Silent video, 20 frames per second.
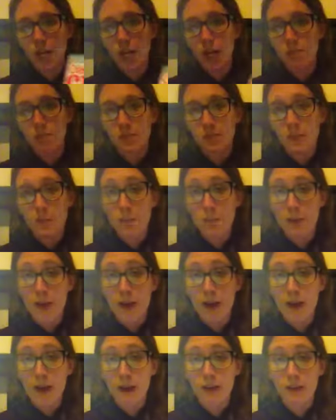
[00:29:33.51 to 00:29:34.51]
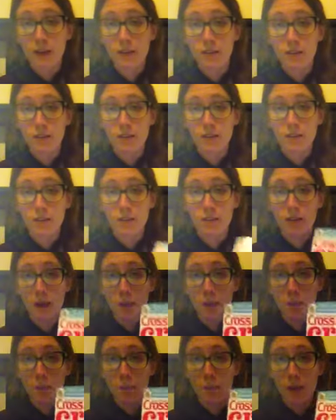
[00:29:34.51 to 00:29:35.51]
it comes in a bag.
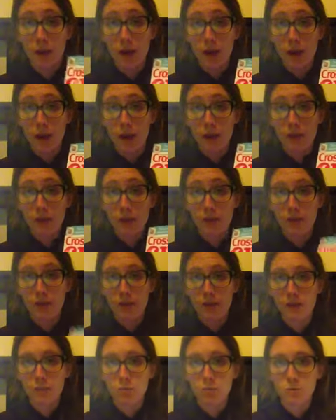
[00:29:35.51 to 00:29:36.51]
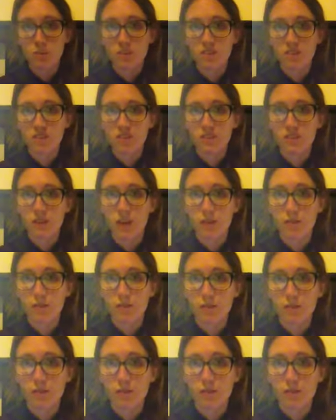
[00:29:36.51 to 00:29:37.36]
Because it comes with stuff.